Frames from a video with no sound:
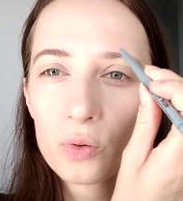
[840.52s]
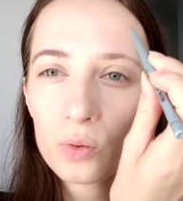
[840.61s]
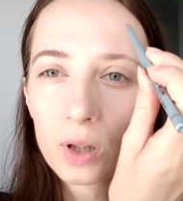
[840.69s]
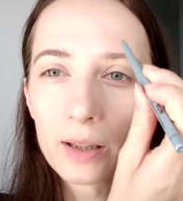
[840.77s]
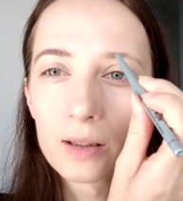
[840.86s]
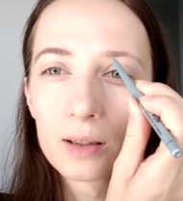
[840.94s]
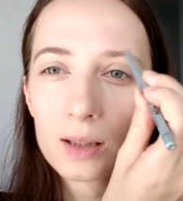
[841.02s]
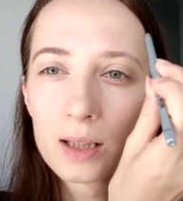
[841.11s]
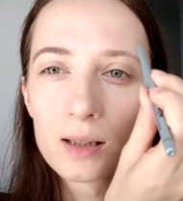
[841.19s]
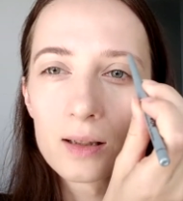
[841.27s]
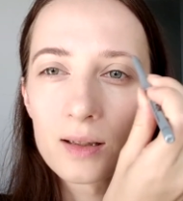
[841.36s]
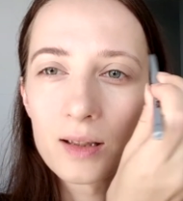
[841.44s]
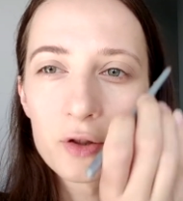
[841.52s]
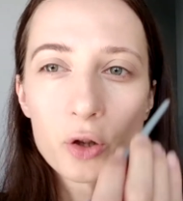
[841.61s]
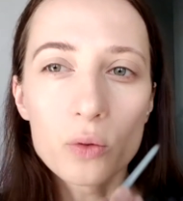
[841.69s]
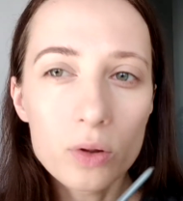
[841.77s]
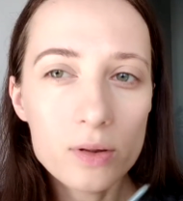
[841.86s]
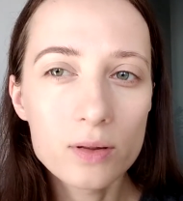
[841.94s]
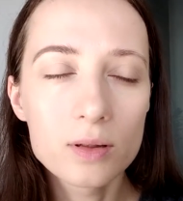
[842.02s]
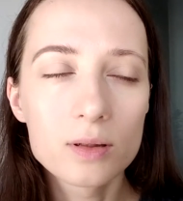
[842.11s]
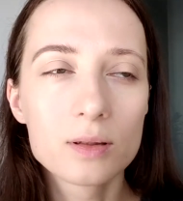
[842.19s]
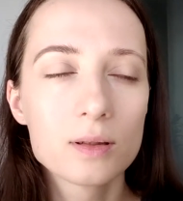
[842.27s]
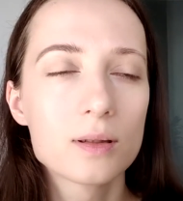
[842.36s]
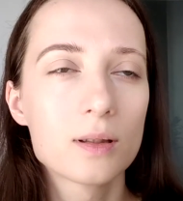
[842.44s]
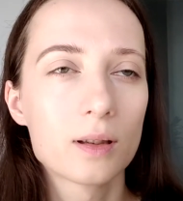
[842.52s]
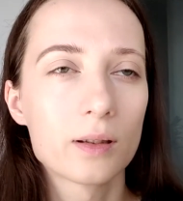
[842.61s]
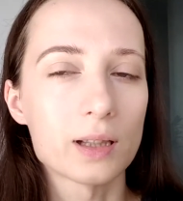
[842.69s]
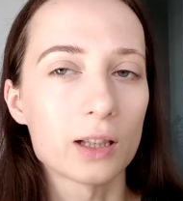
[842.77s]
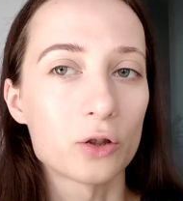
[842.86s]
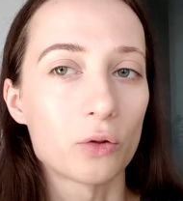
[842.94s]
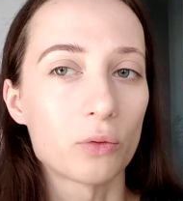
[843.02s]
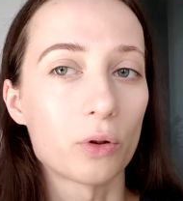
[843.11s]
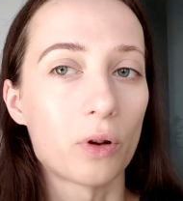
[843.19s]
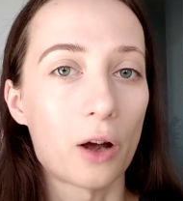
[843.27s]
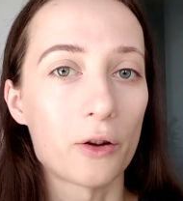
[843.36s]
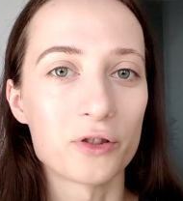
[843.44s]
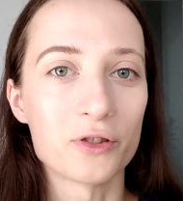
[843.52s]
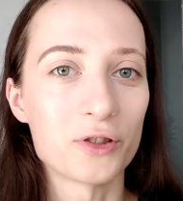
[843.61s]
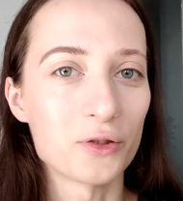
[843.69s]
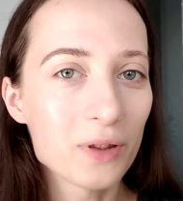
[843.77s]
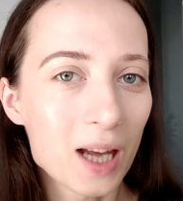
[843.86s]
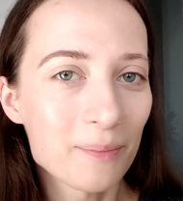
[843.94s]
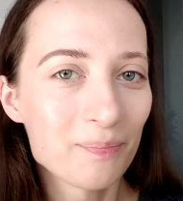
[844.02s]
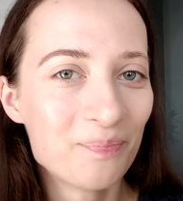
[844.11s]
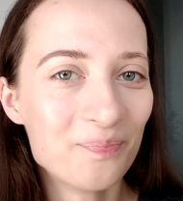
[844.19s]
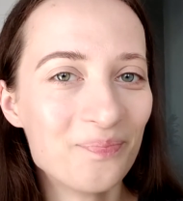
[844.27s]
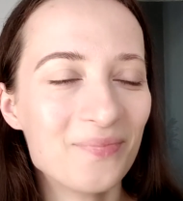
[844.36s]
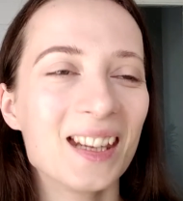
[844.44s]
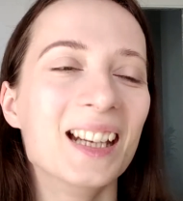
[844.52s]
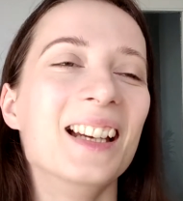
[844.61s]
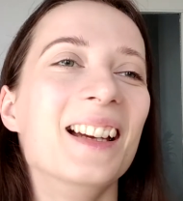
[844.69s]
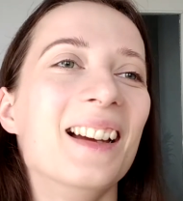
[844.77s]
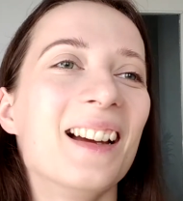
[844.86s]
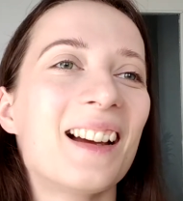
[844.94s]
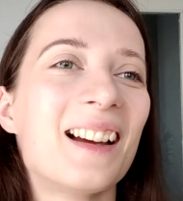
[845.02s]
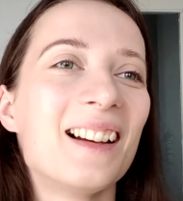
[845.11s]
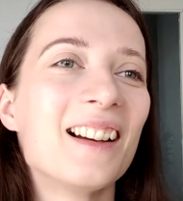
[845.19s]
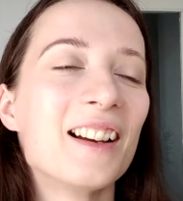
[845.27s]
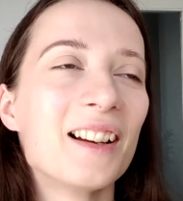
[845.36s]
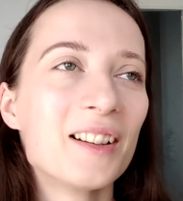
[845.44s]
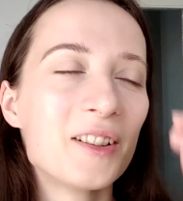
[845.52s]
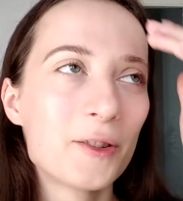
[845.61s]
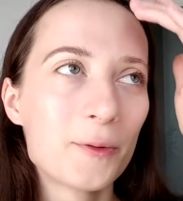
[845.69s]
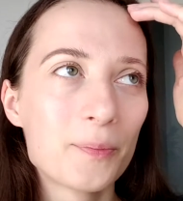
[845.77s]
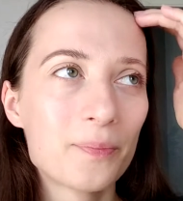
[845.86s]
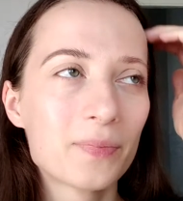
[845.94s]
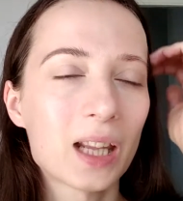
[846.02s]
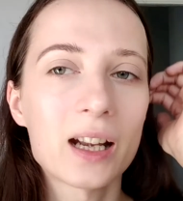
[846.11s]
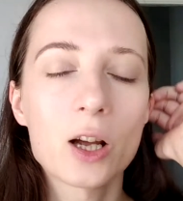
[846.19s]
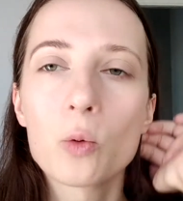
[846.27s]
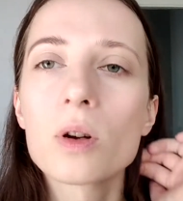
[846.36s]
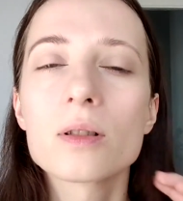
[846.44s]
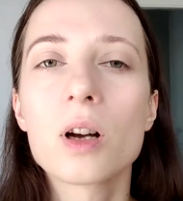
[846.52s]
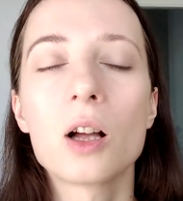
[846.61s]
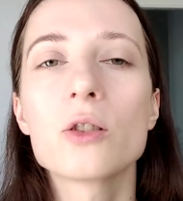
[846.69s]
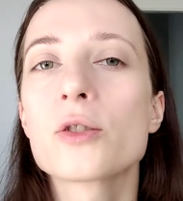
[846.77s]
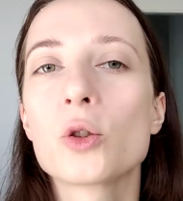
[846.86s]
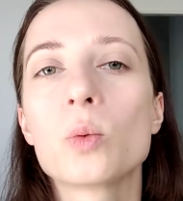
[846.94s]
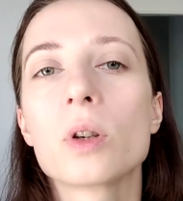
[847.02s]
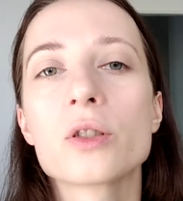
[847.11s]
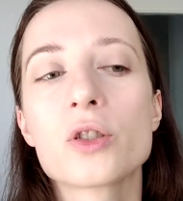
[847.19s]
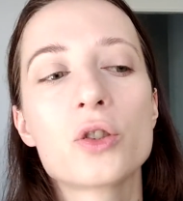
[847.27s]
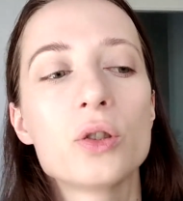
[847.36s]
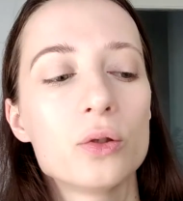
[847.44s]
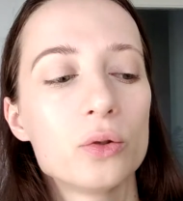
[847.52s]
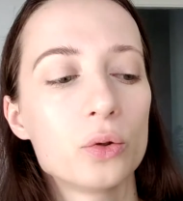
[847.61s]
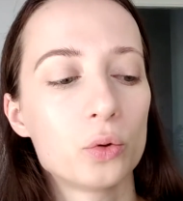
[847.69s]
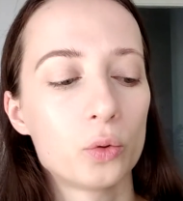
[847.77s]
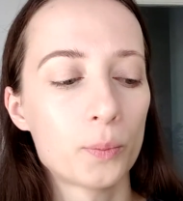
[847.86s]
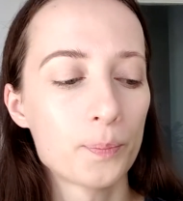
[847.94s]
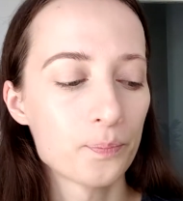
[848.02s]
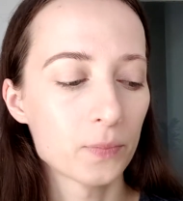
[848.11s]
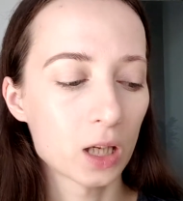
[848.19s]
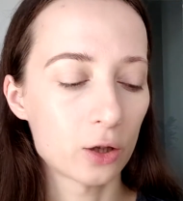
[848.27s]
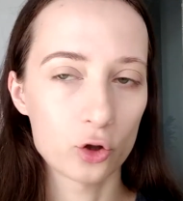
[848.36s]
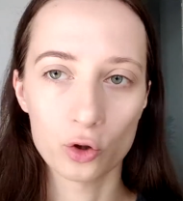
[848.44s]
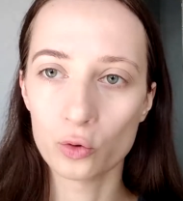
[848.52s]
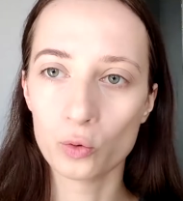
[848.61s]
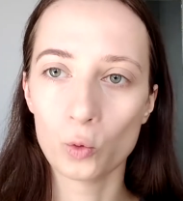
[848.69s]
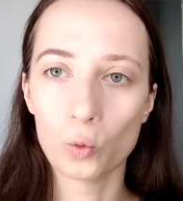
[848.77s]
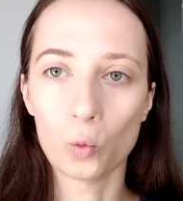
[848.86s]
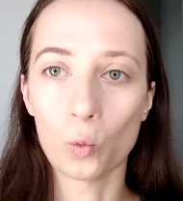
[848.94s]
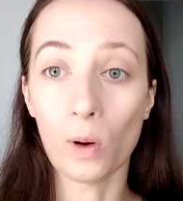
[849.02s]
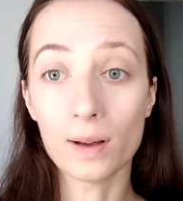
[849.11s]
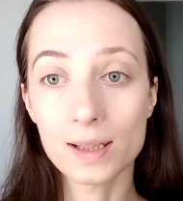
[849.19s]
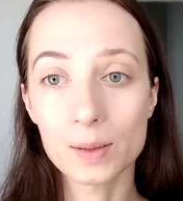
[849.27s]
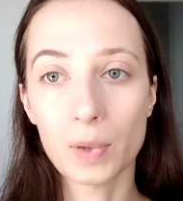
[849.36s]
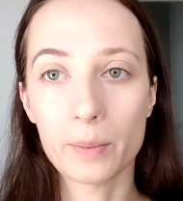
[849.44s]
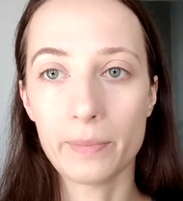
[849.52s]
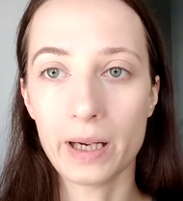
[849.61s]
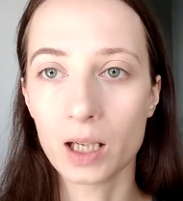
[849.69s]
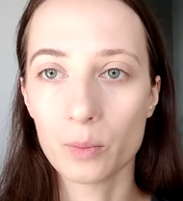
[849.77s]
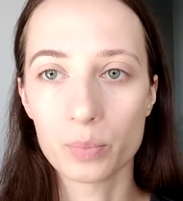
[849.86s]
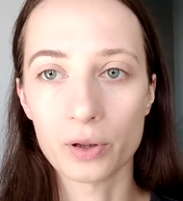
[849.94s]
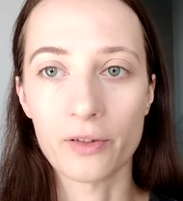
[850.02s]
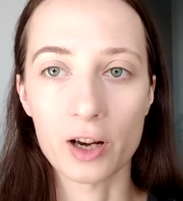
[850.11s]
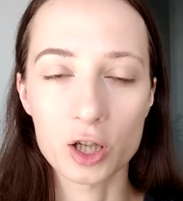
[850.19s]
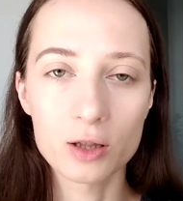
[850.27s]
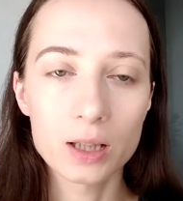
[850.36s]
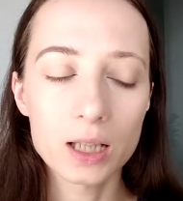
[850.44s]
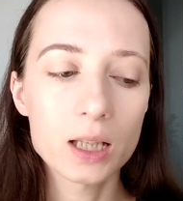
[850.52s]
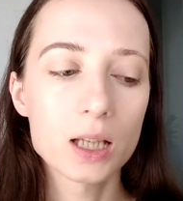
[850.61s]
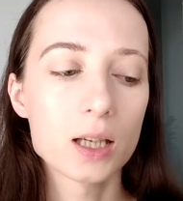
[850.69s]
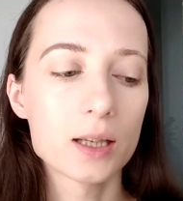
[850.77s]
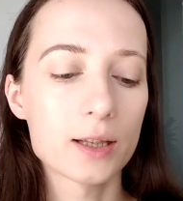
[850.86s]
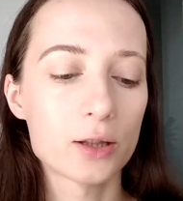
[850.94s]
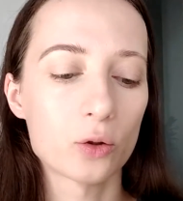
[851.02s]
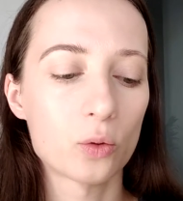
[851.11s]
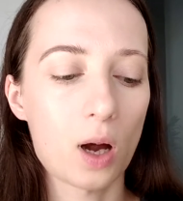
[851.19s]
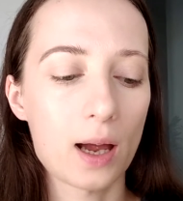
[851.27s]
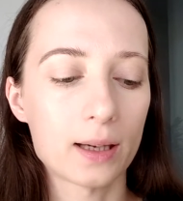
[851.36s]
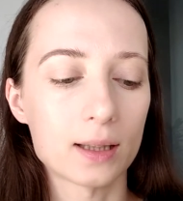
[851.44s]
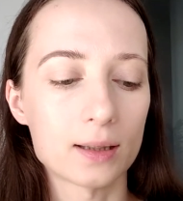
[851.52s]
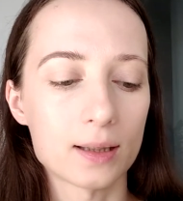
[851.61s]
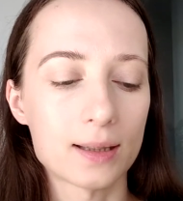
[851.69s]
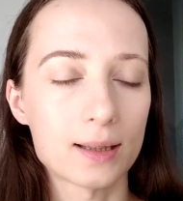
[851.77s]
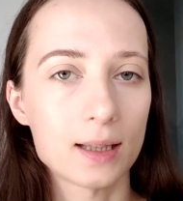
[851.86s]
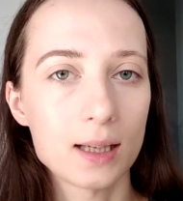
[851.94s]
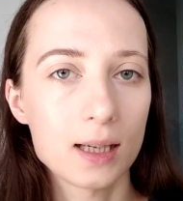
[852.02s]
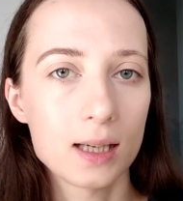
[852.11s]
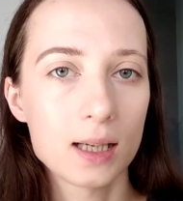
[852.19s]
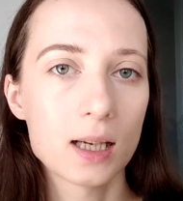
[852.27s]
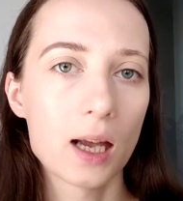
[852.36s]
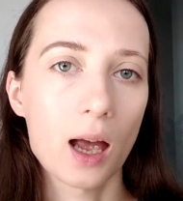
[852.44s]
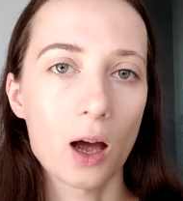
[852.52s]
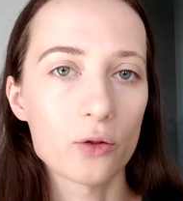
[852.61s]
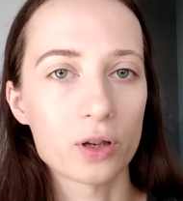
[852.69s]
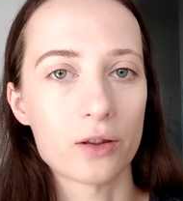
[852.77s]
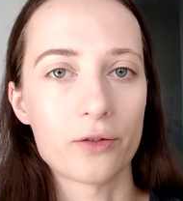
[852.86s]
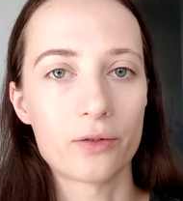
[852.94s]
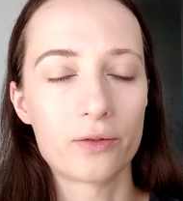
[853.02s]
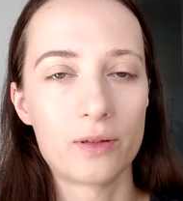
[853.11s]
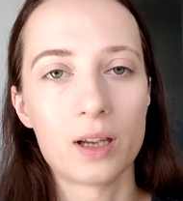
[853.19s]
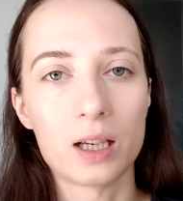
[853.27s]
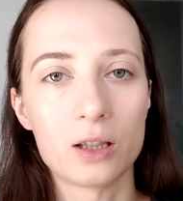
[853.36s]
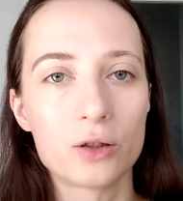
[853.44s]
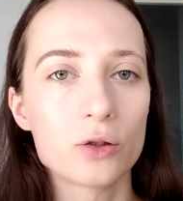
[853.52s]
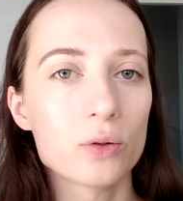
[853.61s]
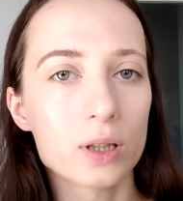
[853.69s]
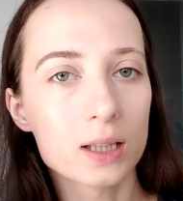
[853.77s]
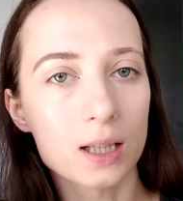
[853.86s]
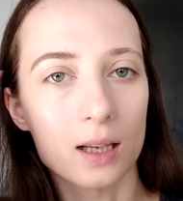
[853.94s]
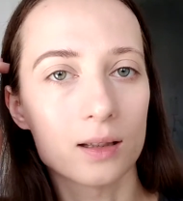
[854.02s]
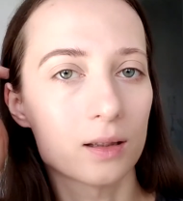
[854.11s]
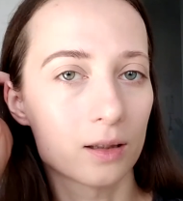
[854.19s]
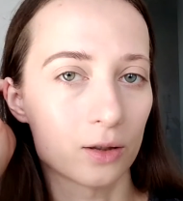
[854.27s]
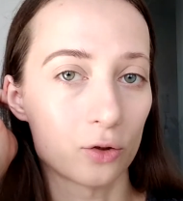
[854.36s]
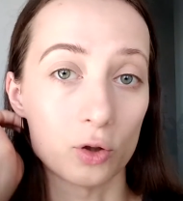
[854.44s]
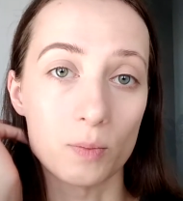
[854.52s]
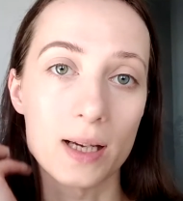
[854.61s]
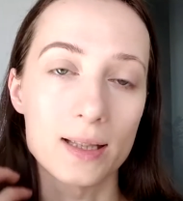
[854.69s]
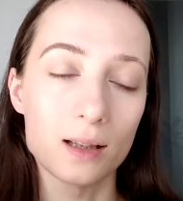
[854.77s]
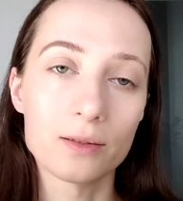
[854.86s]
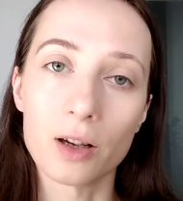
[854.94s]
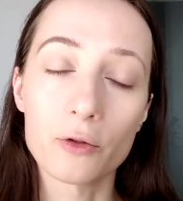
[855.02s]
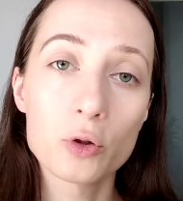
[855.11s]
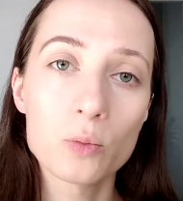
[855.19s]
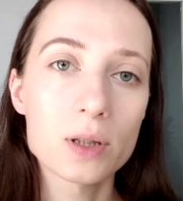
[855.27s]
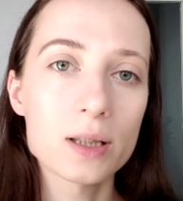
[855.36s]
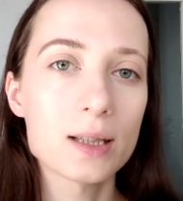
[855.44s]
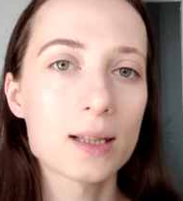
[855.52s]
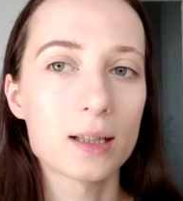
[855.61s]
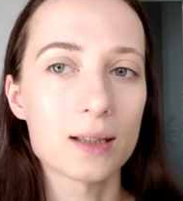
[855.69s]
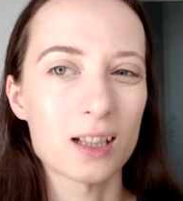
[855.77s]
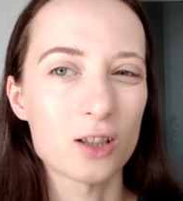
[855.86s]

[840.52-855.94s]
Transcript: like little strokes because I don't know how to do them. And I will also want to do once my makeup professionally, so I can see how they do it and do it myself afterwards, because